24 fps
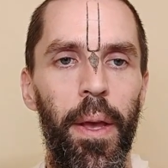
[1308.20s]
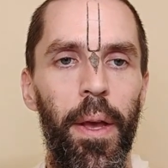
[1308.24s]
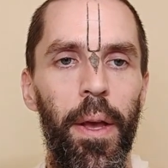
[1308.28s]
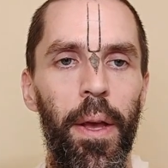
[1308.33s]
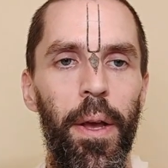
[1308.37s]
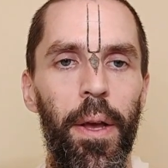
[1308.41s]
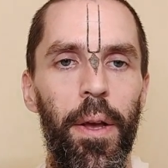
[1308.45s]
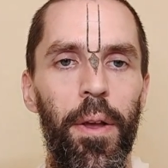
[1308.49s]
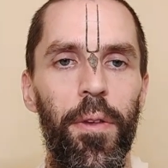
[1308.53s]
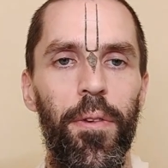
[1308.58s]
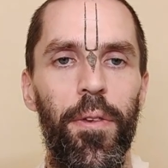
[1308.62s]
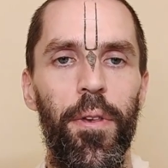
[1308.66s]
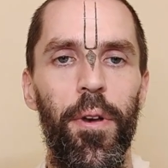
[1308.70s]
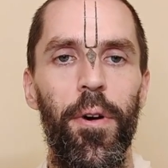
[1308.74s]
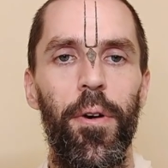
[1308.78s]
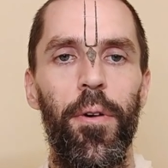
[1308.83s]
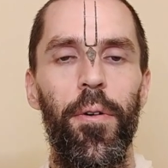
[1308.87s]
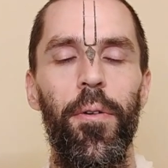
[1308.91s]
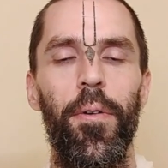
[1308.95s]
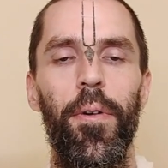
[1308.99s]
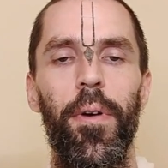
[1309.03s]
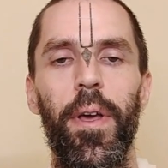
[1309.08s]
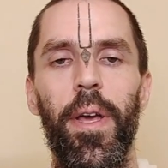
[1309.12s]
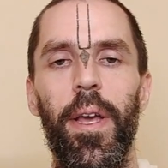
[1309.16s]

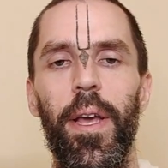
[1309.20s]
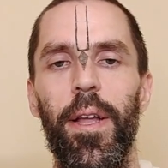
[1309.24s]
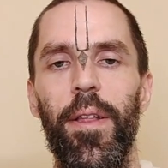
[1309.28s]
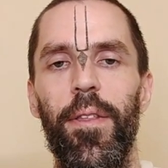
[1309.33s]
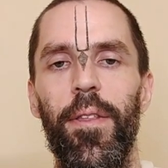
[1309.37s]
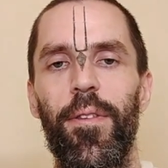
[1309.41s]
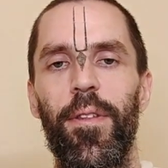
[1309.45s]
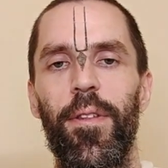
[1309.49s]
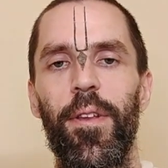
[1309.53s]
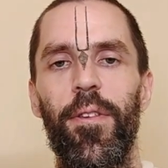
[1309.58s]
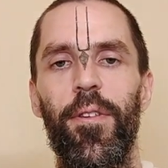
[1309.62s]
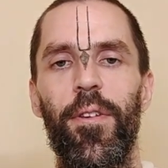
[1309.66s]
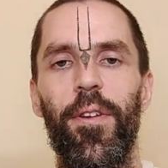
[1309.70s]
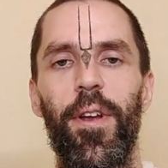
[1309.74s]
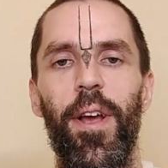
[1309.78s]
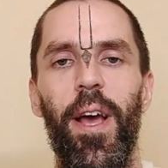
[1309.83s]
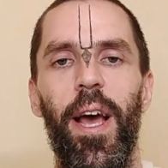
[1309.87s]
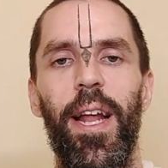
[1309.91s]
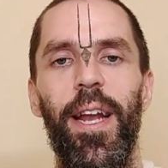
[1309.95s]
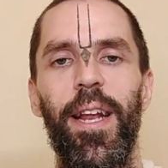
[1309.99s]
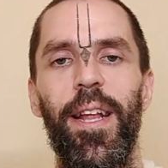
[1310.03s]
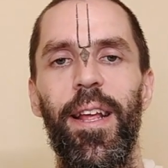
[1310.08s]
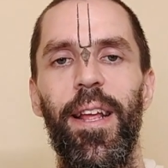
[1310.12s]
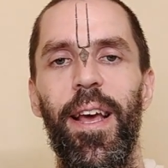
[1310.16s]
So it's
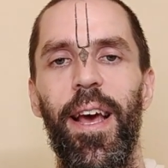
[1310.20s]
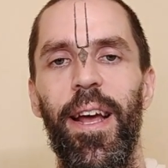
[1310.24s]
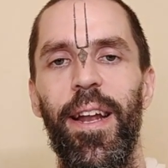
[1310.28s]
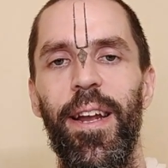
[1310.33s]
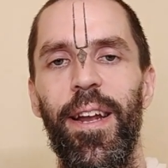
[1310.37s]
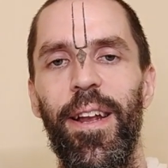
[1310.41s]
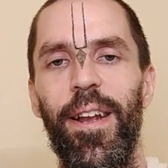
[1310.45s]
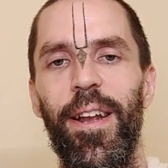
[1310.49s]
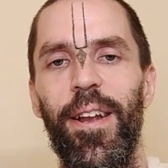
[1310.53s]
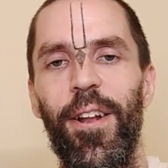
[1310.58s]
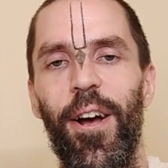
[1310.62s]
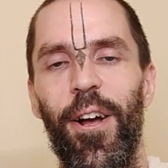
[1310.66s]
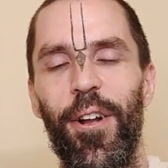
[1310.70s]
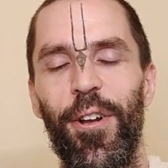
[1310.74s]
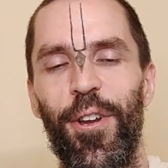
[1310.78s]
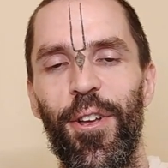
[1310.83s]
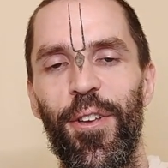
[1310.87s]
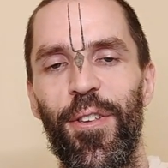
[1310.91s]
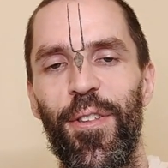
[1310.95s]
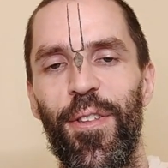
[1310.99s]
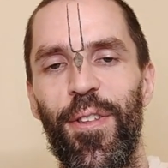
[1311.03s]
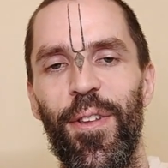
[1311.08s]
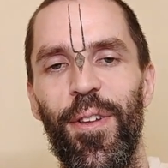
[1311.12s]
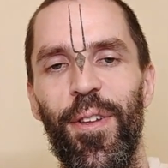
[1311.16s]
and not
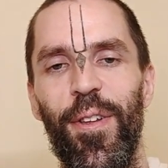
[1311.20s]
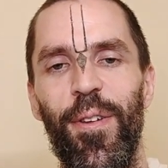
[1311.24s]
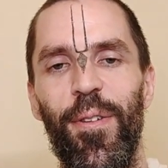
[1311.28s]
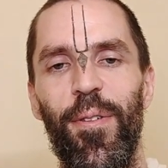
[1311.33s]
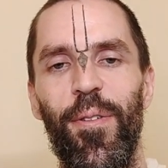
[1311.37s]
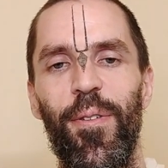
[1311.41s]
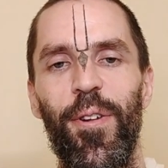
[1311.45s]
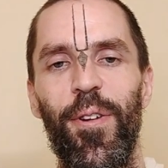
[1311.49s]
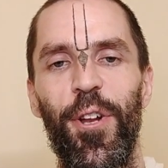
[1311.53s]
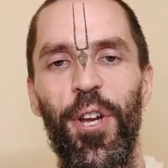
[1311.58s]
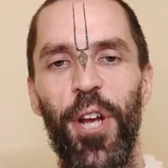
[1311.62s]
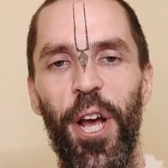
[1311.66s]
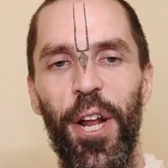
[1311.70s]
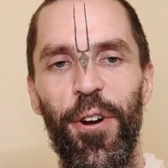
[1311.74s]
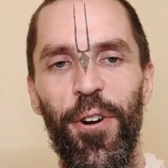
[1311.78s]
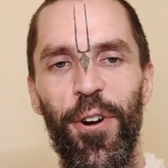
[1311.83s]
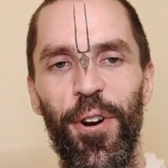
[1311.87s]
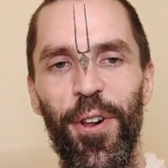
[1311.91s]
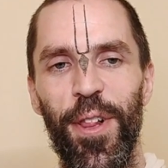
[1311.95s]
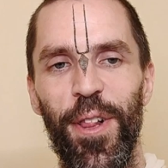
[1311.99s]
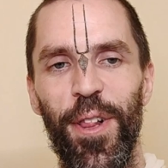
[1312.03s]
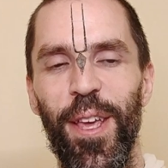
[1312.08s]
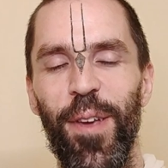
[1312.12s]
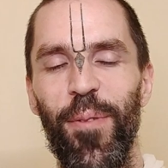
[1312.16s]
just
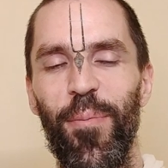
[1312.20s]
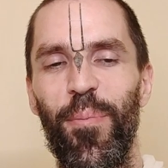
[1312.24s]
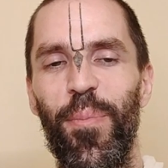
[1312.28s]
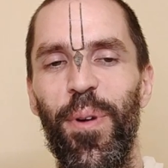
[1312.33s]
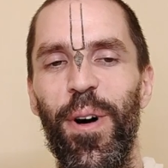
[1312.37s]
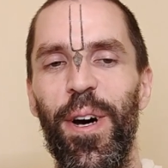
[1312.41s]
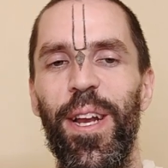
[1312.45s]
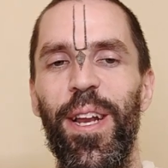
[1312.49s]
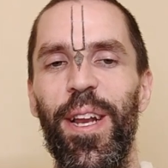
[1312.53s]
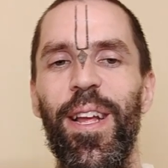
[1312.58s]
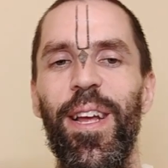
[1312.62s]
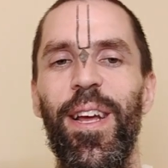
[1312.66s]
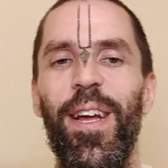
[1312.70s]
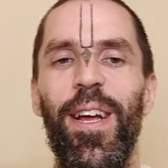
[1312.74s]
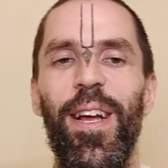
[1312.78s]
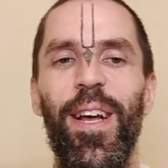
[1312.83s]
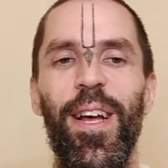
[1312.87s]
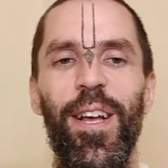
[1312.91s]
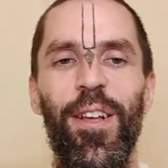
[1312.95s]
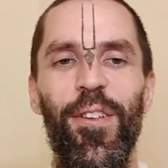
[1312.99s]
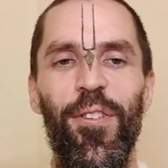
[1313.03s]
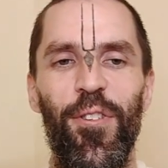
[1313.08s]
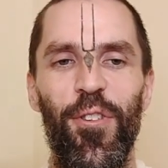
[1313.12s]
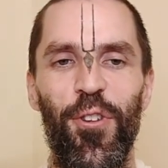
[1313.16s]
generally, but
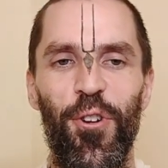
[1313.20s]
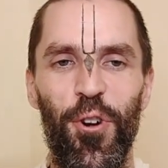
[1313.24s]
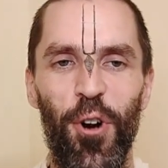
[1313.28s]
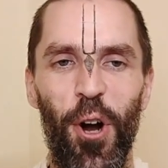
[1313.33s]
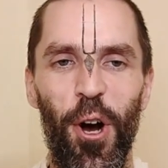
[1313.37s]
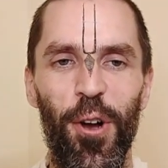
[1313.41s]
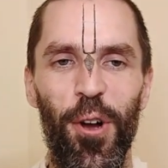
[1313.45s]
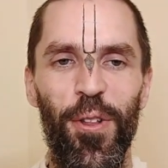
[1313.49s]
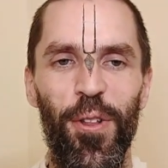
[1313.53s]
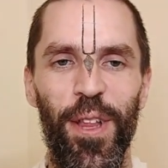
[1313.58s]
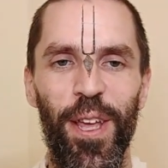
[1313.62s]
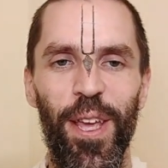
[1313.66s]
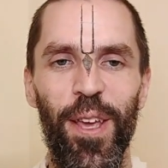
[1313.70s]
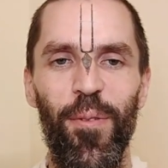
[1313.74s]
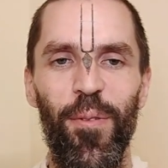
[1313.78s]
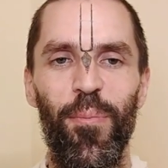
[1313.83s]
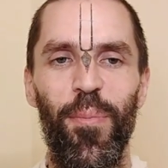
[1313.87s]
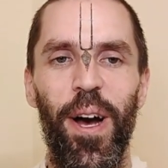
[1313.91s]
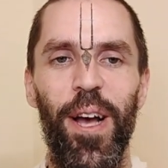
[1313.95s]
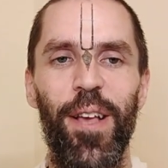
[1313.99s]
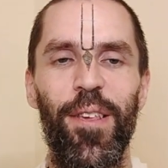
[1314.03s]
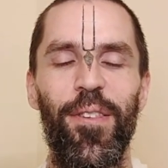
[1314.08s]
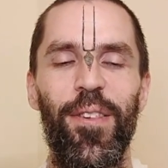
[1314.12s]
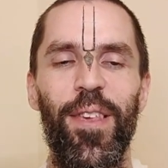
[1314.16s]
strongly,
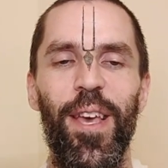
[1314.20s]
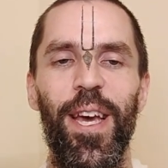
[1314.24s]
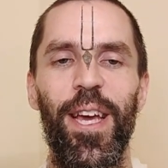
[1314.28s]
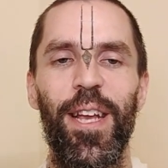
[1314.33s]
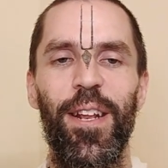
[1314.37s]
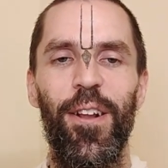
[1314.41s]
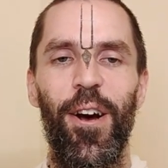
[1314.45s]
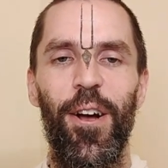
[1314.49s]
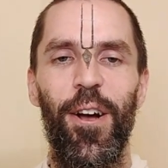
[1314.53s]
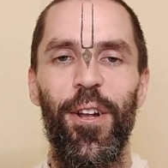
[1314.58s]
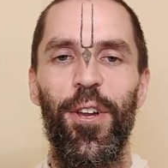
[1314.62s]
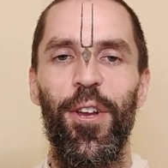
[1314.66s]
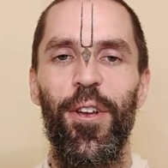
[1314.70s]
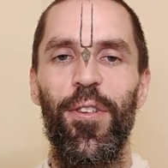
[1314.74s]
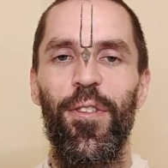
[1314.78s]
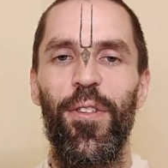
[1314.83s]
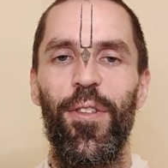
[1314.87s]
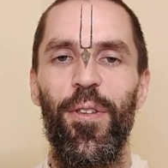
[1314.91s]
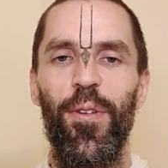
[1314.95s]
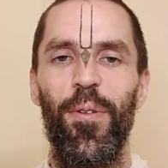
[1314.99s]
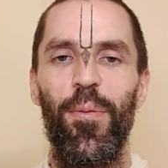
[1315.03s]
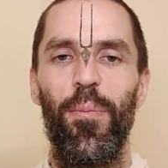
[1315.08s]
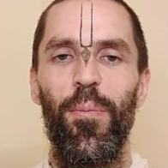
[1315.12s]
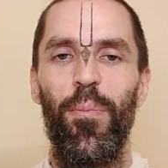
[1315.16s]
by saying not
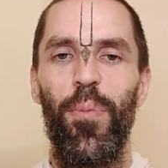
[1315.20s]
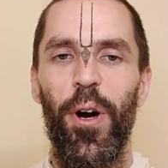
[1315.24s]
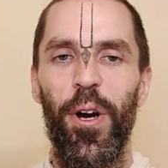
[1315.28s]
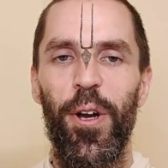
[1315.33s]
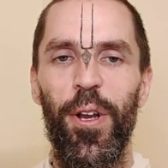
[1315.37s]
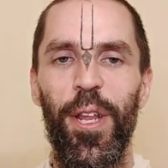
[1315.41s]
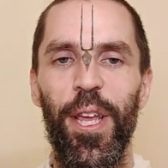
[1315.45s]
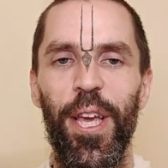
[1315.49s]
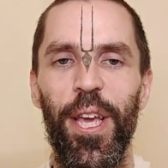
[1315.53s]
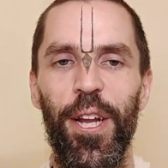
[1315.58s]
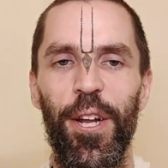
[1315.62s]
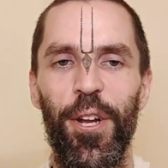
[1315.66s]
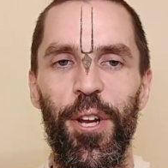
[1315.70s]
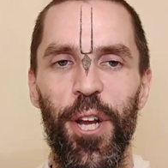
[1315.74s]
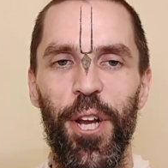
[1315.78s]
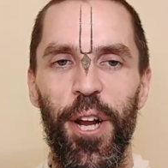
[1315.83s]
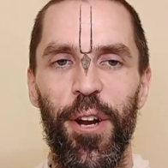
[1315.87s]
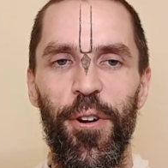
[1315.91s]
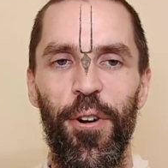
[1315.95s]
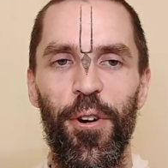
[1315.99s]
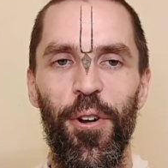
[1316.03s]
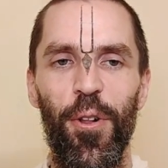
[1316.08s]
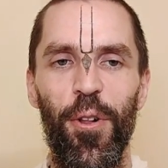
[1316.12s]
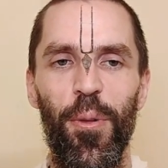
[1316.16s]
just bhakti in
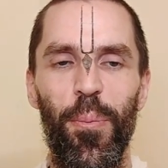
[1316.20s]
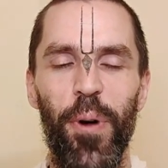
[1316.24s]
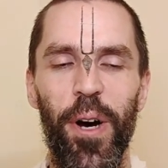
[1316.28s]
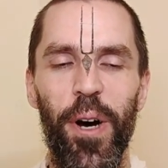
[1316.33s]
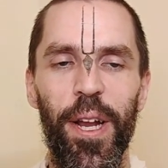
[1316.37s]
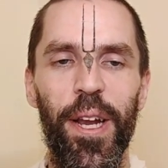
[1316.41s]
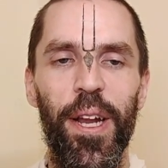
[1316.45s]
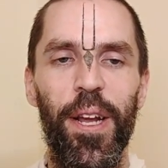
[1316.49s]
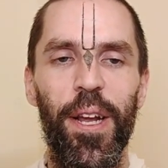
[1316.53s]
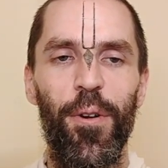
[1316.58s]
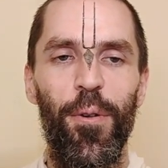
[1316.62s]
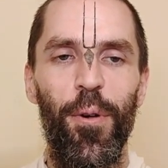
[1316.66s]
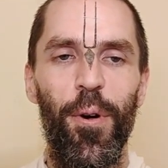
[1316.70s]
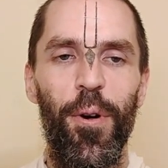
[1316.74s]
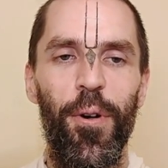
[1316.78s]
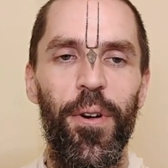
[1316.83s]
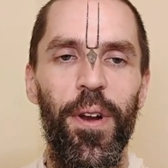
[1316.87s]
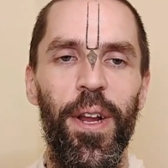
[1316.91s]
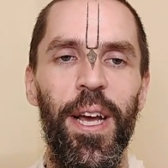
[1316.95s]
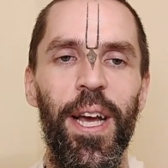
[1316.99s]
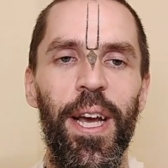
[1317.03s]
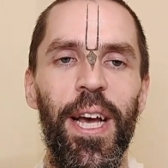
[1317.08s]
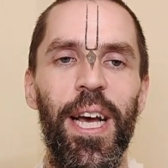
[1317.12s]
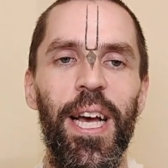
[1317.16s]
general, but, quote,